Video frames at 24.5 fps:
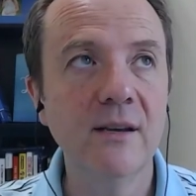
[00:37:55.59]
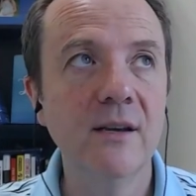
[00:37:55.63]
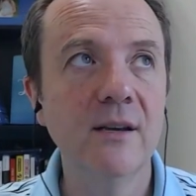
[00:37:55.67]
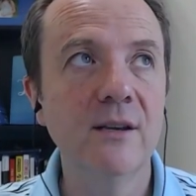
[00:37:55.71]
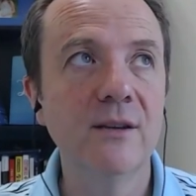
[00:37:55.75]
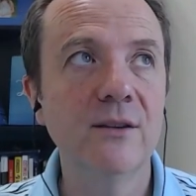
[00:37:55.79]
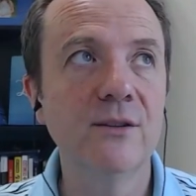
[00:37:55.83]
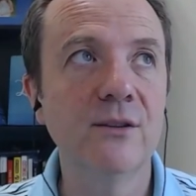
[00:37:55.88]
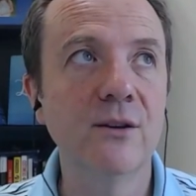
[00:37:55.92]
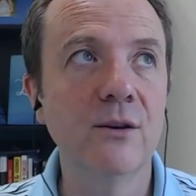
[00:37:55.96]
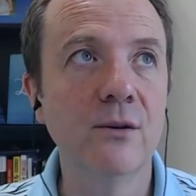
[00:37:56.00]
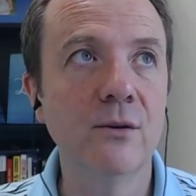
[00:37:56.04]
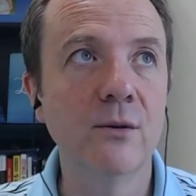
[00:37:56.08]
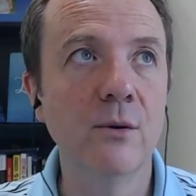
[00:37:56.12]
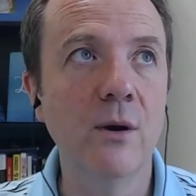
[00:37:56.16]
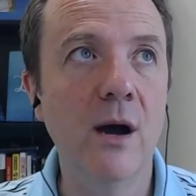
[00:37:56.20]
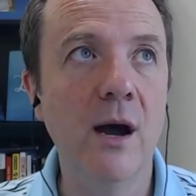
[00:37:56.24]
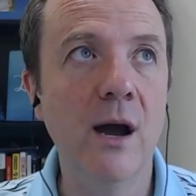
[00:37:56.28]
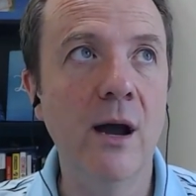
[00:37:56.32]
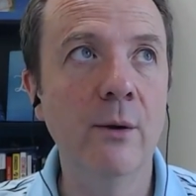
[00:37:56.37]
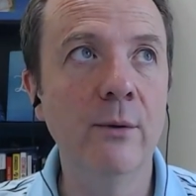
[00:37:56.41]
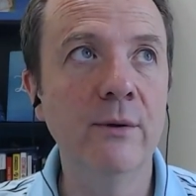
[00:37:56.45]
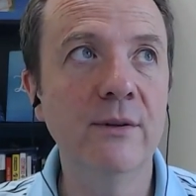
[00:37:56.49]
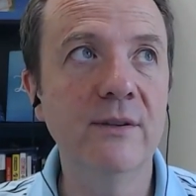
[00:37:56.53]
So
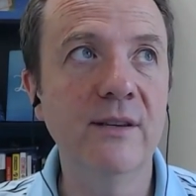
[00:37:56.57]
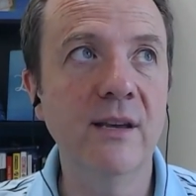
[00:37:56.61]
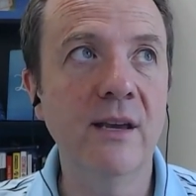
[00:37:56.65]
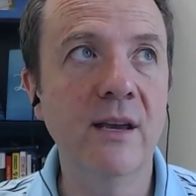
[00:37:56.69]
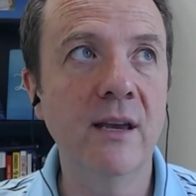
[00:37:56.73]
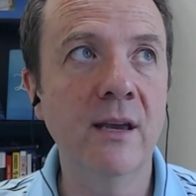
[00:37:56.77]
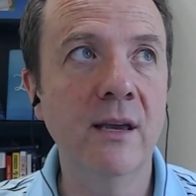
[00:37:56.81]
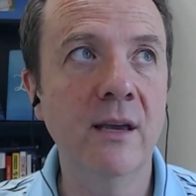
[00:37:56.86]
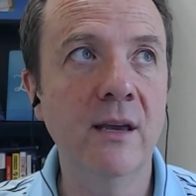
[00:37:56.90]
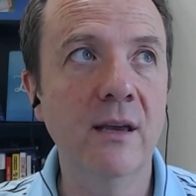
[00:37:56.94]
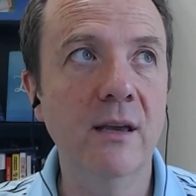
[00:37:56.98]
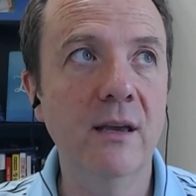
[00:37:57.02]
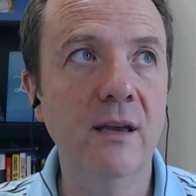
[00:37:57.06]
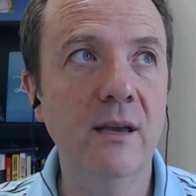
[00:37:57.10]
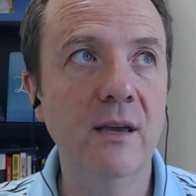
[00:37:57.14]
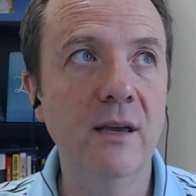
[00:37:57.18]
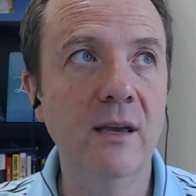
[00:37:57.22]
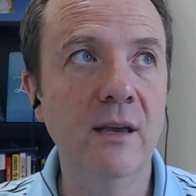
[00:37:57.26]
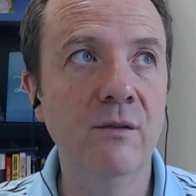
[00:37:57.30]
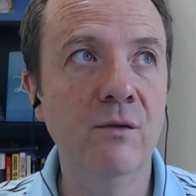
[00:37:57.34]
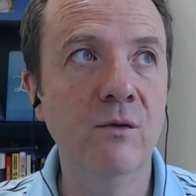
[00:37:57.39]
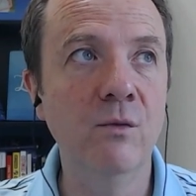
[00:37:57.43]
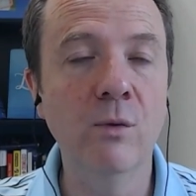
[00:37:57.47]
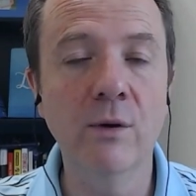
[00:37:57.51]
I would say
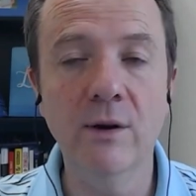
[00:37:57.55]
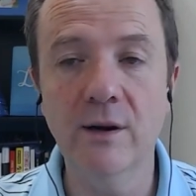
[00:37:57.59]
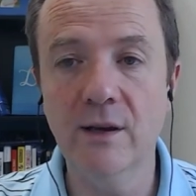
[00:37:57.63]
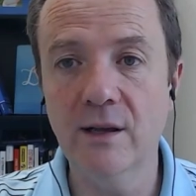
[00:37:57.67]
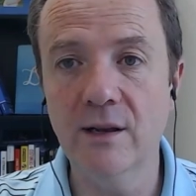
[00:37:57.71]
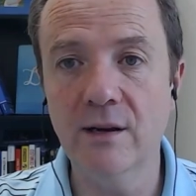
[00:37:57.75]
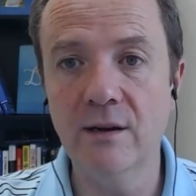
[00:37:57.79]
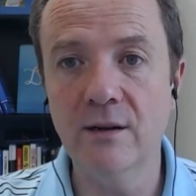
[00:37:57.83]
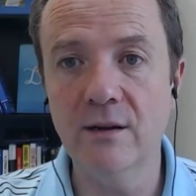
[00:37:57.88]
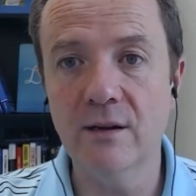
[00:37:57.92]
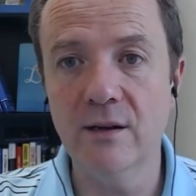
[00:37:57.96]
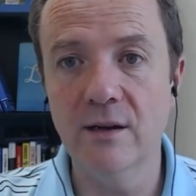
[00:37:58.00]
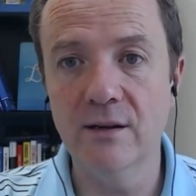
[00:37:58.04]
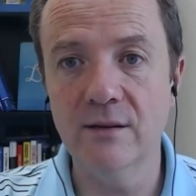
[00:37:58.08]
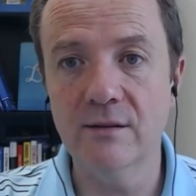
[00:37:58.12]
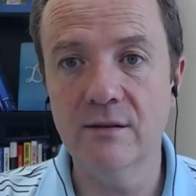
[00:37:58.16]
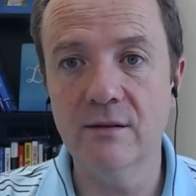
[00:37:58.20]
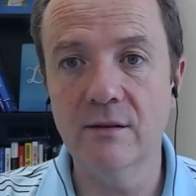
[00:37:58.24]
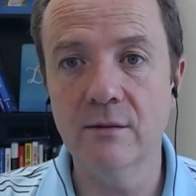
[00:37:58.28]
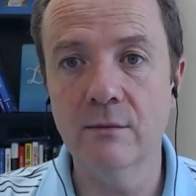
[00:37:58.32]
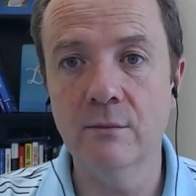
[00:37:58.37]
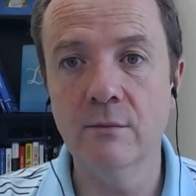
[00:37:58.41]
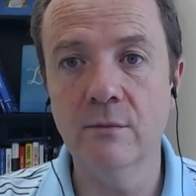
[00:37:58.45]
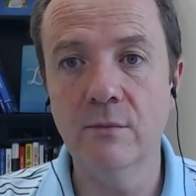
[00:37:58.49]
if you want to get into
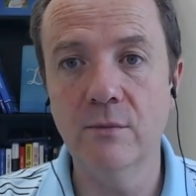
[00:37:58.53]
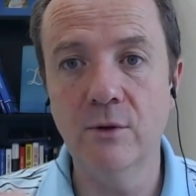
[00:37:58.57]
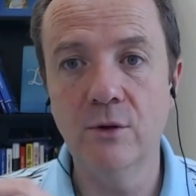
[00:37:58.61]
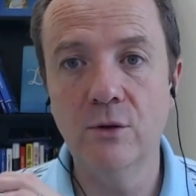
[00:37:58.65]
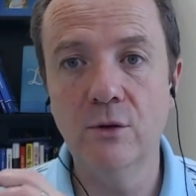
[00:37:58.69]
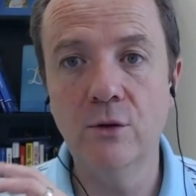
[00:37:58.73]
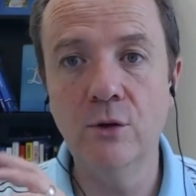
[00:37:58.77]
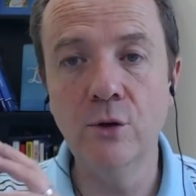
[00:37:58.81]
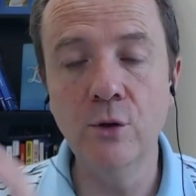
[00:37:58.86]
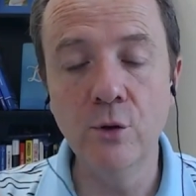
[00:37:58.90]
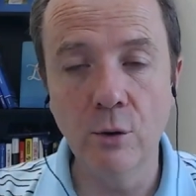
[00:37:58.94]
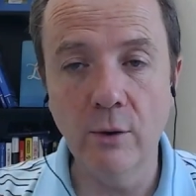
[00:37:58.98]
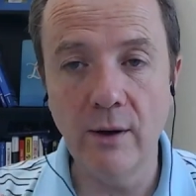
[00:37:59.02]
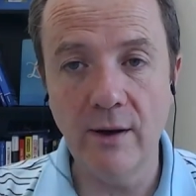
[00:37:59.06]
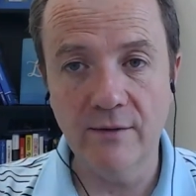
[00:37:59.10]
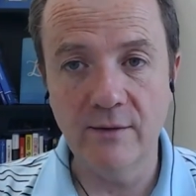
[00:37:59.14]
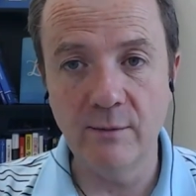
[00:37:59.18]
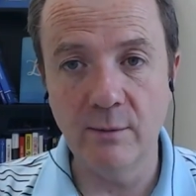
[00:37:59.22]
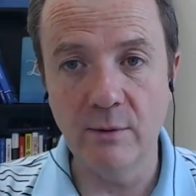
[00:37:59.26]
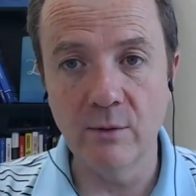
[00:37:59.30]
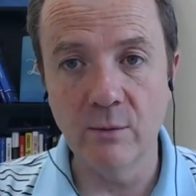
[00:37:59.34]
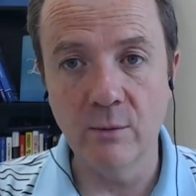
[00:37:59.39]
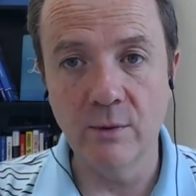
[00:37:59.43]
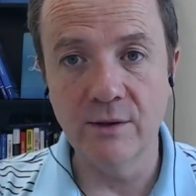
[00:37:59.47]
custom, you don't have to
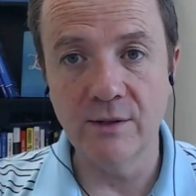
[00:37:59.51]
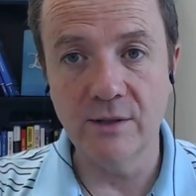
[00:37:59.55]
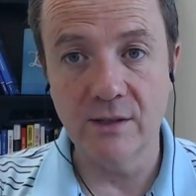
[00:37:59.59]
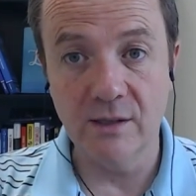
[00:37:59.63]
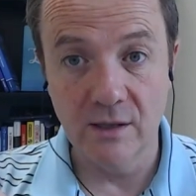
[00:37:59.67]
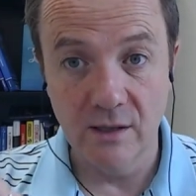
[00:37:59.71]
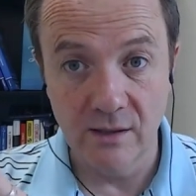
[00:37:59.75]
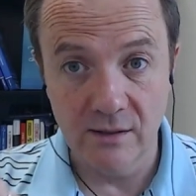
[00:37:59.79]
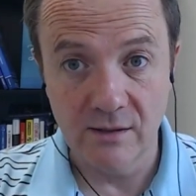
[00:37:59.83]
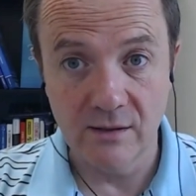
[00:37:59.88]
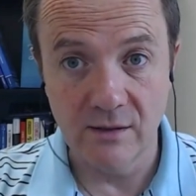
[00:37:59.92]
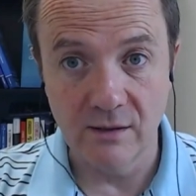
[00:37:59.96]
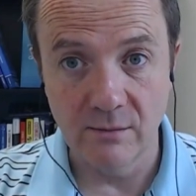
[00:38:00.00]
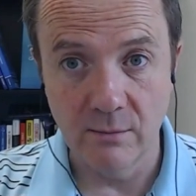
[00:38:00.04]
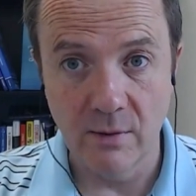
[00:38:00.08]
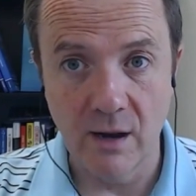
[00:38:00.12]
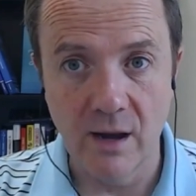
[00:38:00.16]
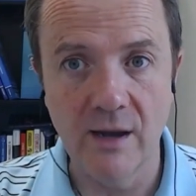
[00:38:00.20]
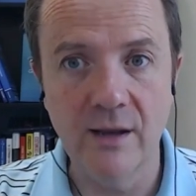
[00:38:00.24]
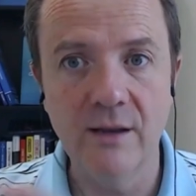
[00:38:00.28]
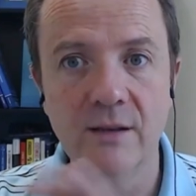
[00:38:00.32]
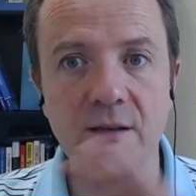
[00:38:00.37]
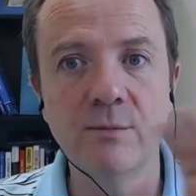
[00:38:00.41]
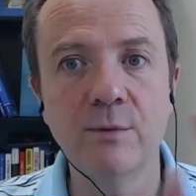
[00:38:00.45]
be the one to
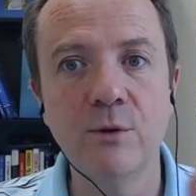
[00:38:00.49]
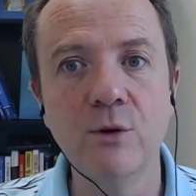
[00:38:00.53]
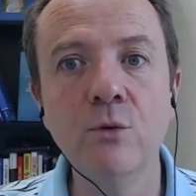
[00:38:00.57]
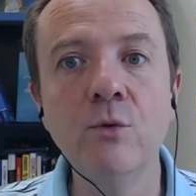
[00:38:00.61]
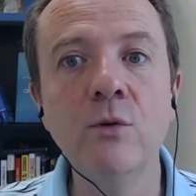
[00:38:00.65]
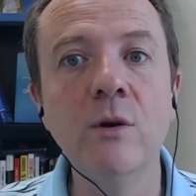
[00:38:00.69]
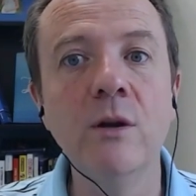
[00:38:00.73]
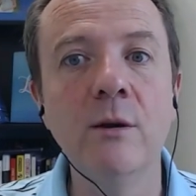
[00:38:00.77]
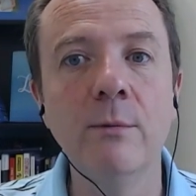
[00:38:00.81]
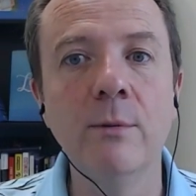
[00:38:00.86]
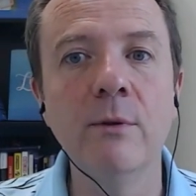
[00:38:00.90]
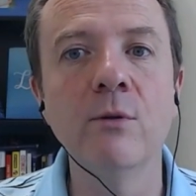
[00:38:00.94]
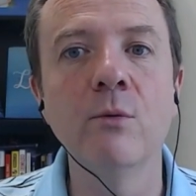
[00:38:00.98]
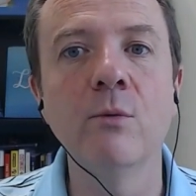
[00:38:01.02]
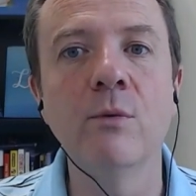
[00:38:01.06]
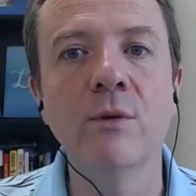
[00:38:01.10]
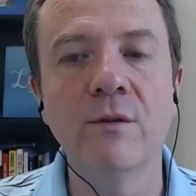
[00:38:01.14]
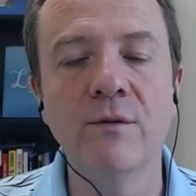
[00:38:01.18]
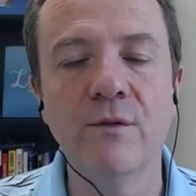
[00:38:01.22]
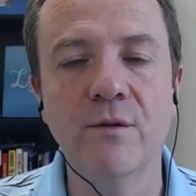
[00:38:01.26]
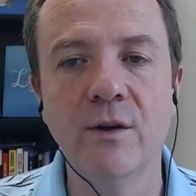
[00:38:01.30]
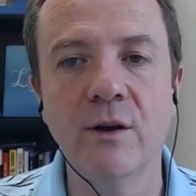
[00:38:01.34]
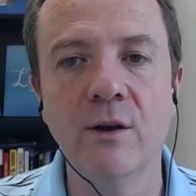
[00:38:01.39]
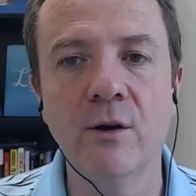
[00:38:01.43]
customize, but you need to be the one to
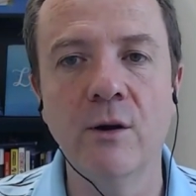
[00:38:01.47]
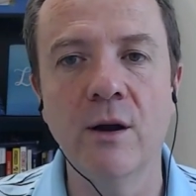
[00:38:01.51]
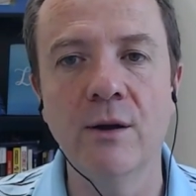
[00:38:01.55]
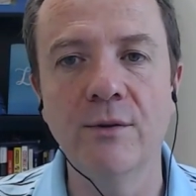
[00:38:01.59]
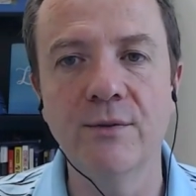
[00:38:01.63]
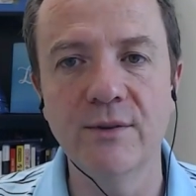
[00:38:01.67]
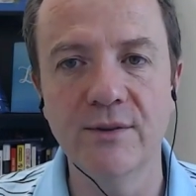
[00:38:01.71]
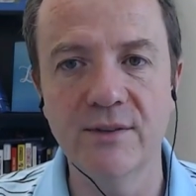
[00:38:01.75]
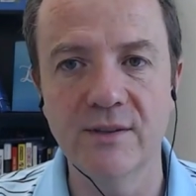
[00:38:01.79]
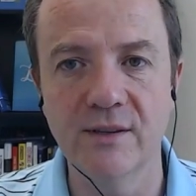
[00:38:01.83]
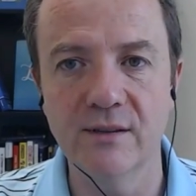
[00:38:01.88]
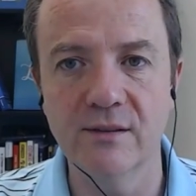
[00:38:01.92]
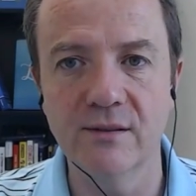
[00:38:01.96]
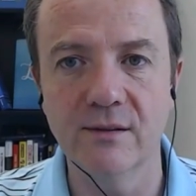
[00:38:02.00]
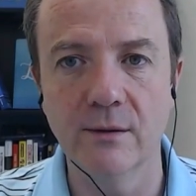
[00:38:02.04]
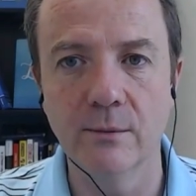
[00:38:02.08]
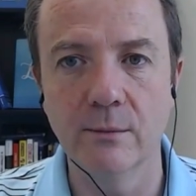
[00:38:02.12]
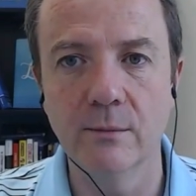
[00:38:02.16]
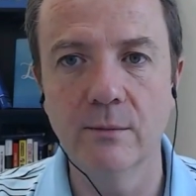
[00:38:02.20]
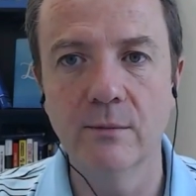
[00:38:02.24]
figure out the system.